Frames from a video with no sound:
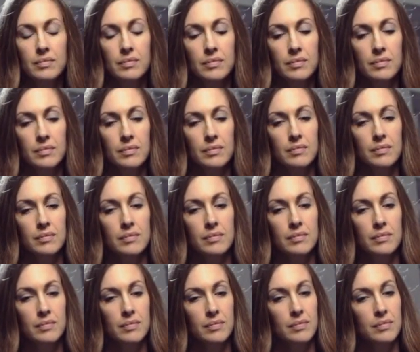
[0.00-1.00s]

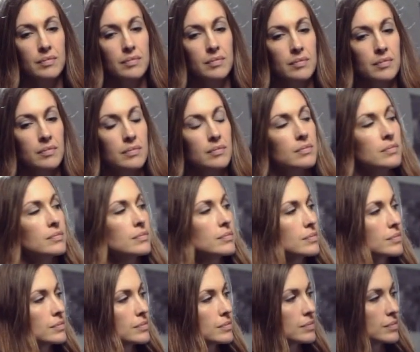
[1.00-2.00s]

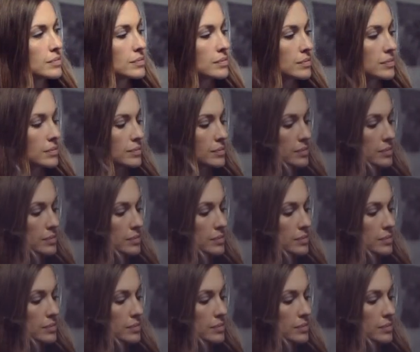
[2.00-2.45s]
No words are spoken by the person on screen.